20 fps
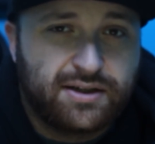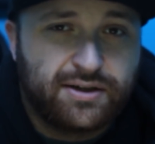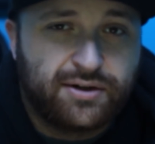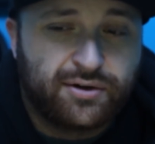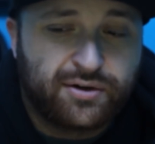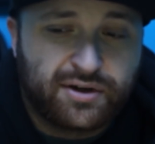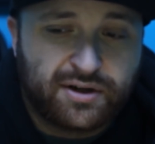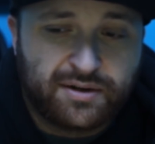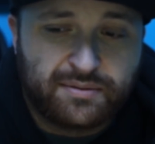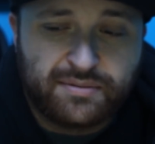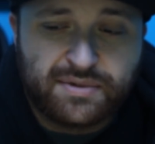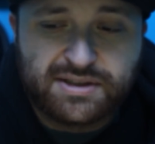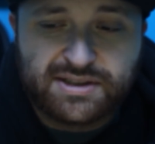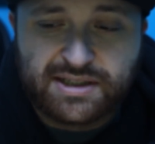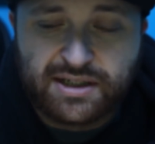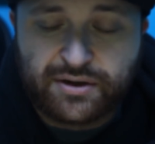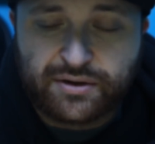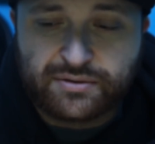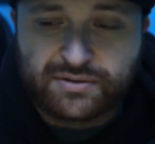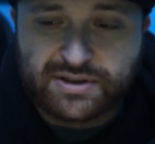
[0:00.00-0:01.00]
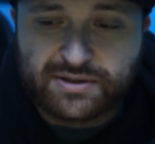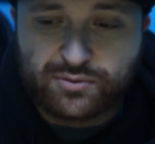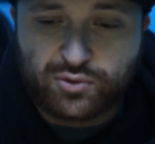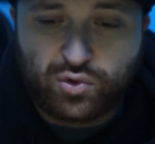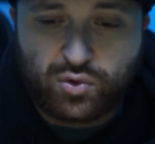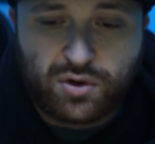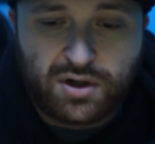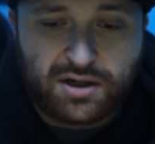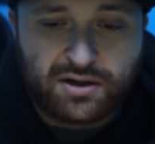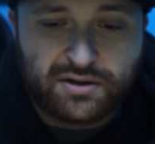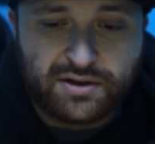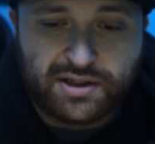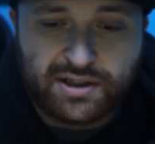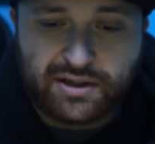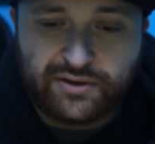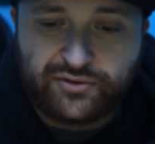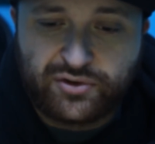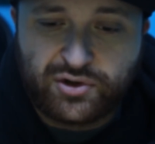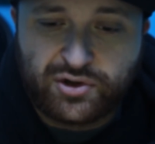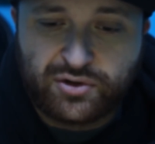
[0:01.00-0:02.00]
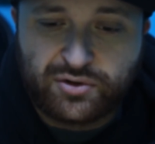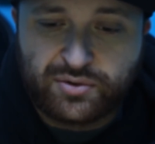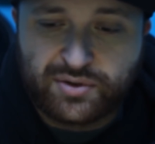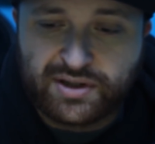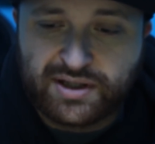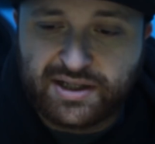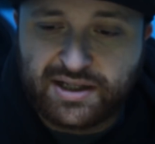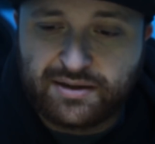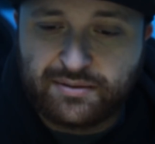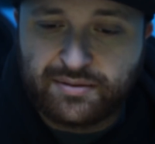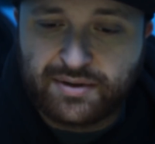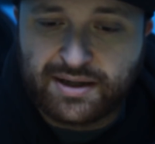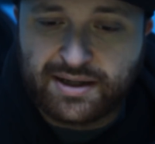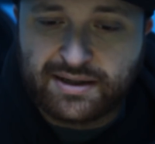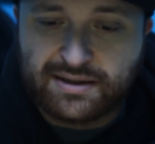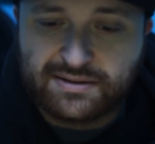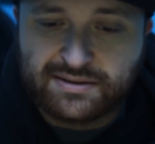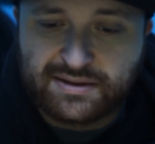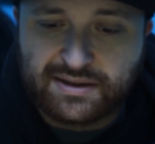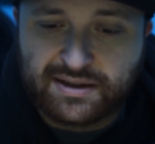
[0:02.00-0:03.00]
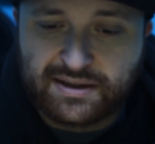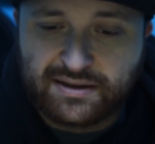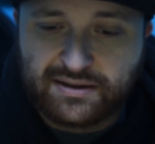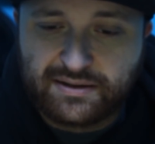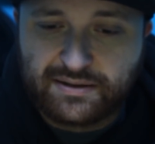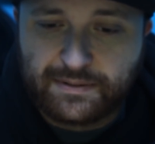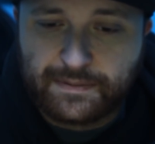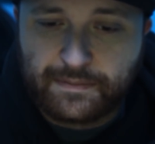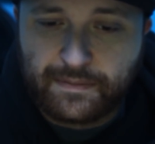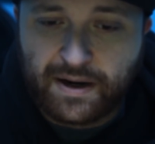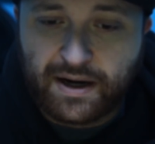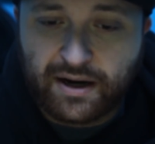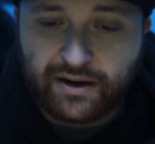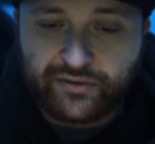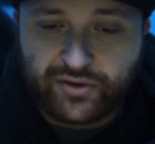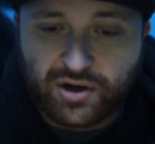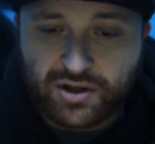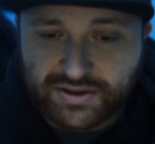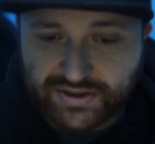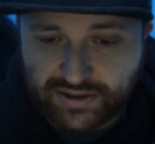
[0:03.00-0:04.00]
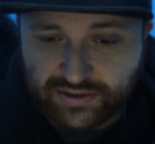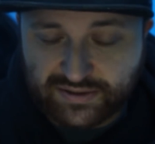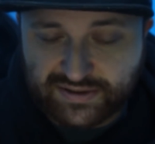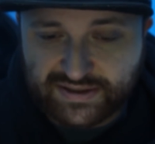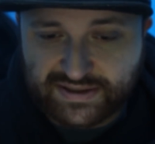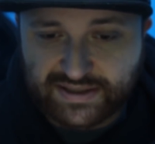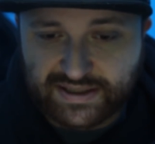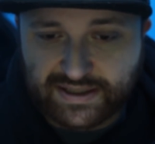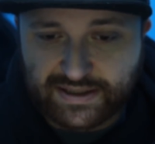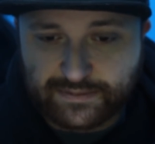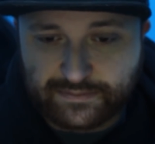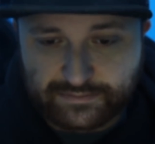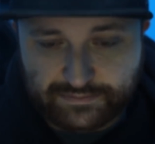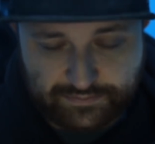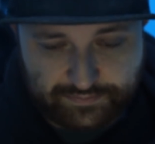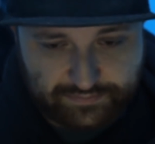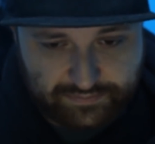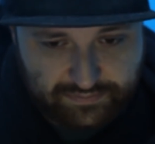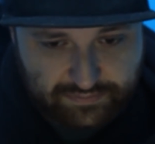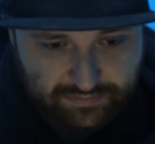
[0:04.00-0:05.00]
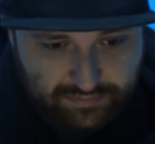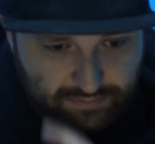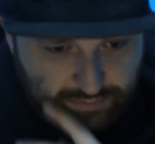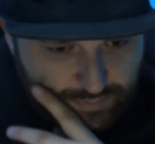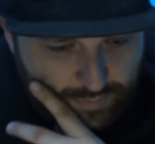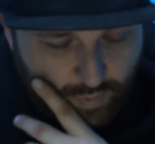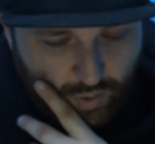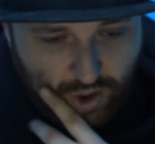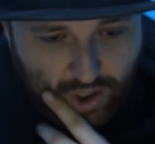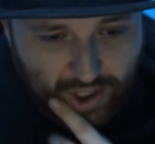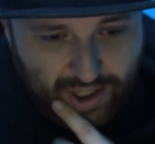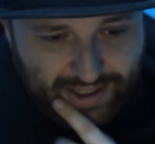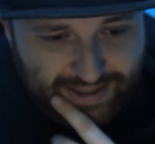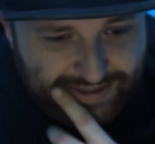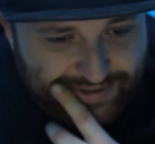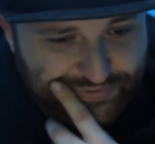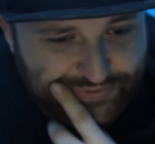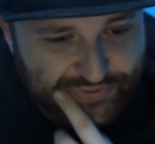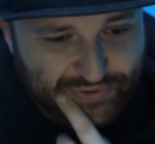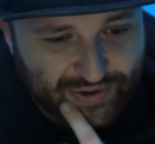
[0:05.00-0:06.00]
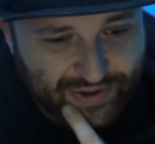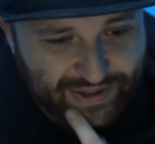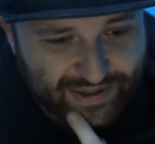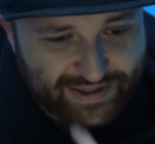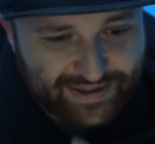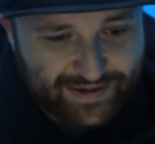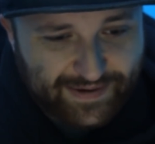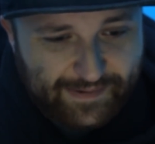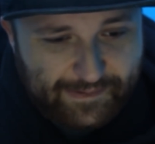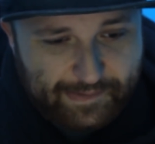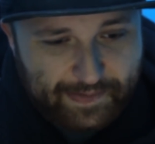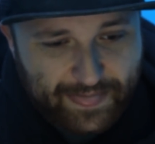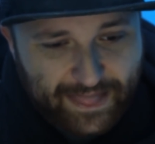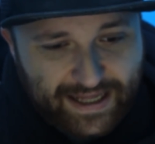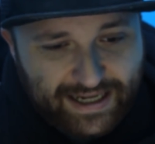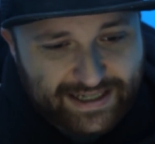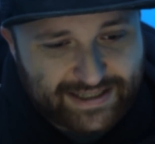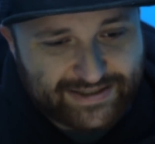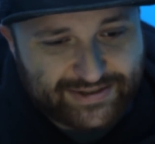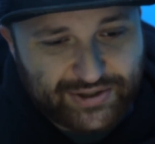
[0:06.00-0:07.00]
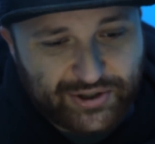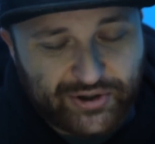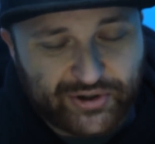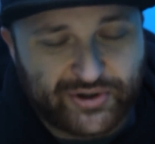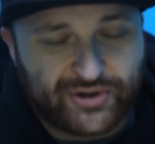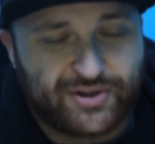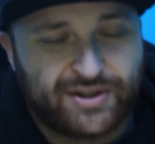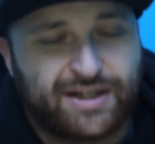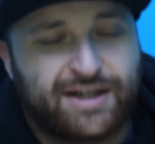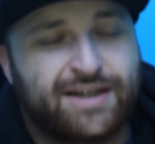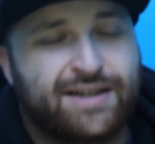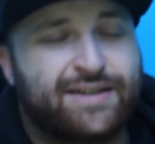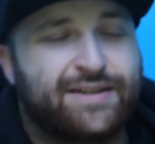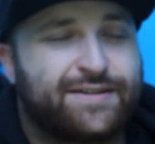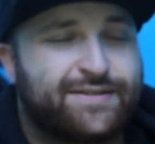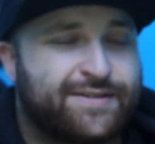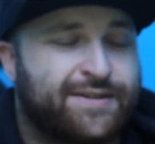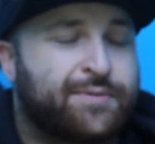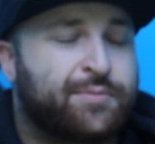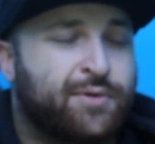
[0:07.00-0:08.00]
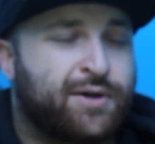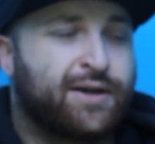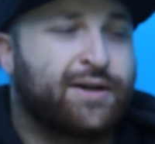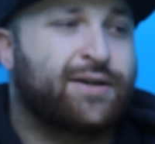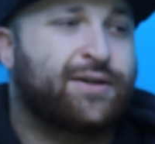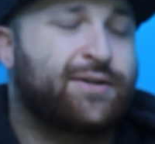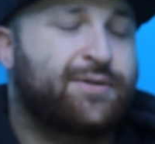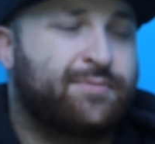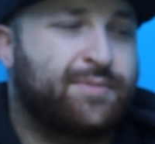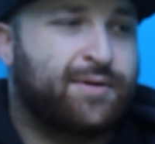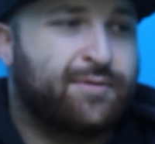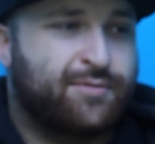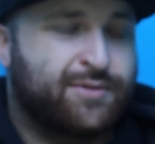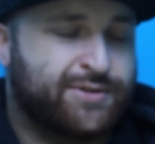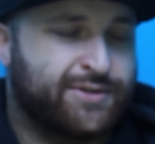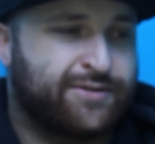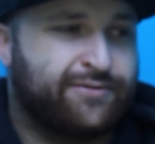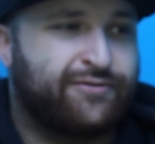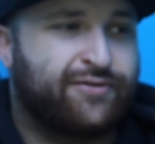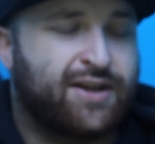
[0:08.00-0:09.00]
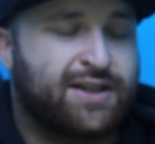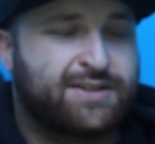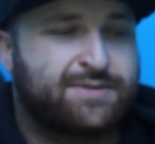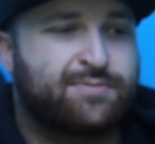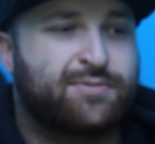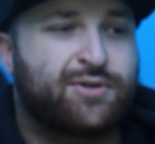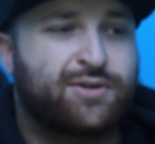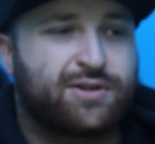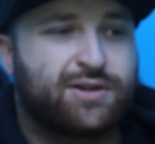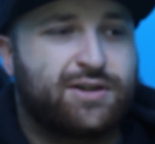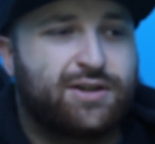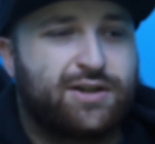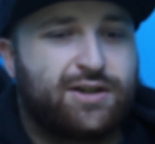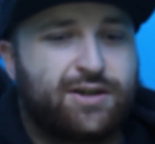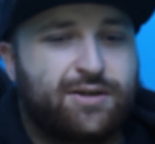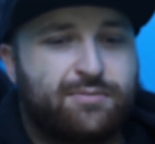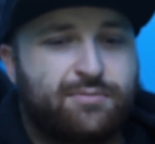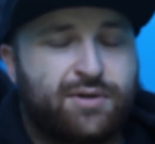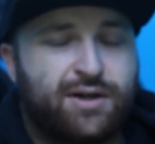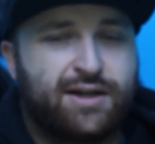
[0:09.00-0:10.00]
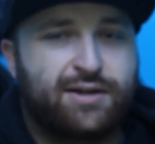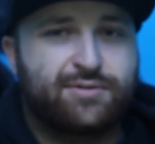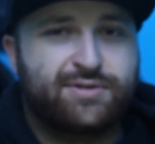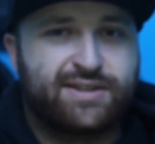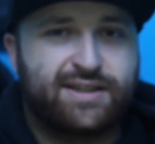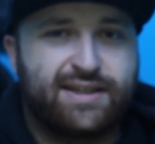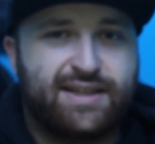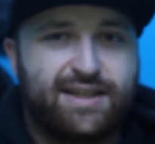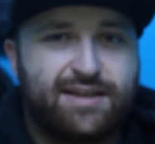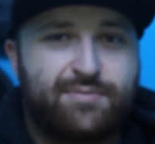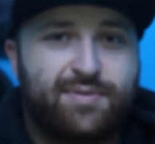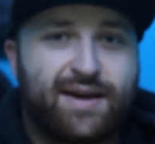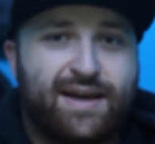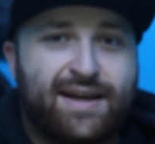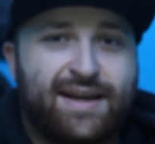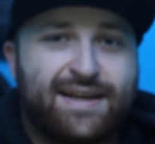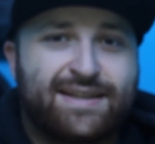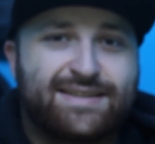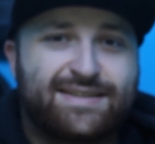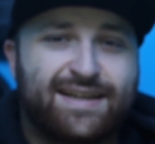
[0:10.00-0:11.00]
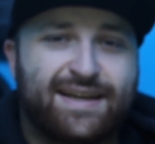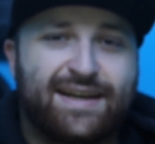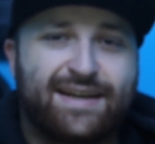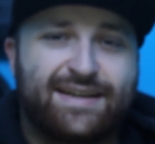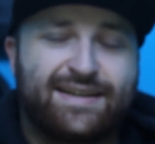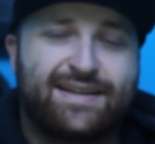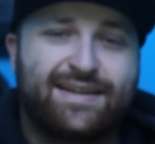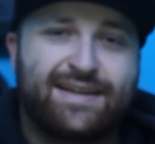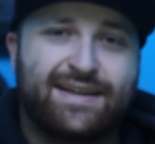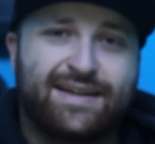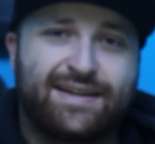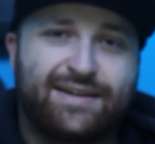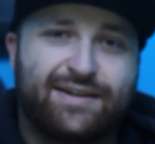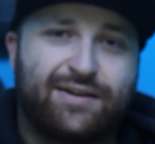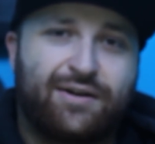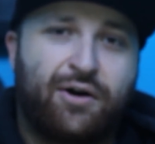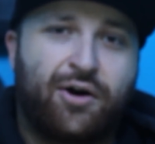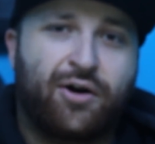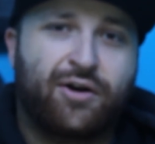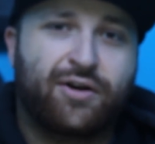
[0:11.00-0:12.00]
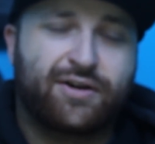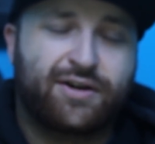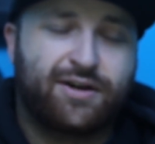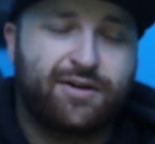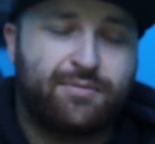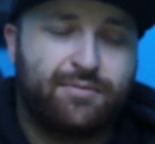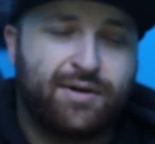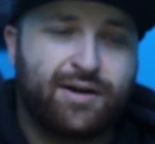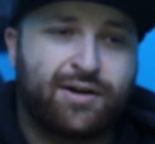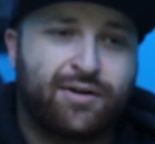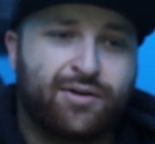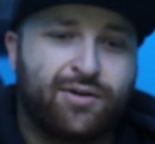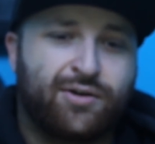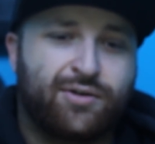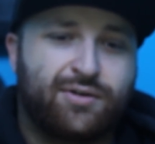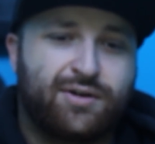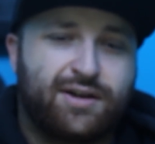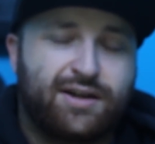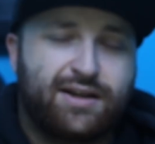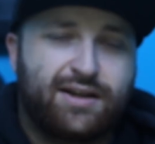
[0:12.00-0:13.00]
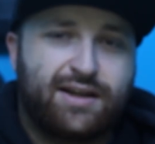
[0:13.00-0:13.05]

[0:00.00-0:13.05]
you're gonna miss out on some quality if you go with an eBay intake. And I've also seen, it's funny, I saw it online somewhere, maybe it was on Facebook, but it was an eBay intake kit on a Camaro,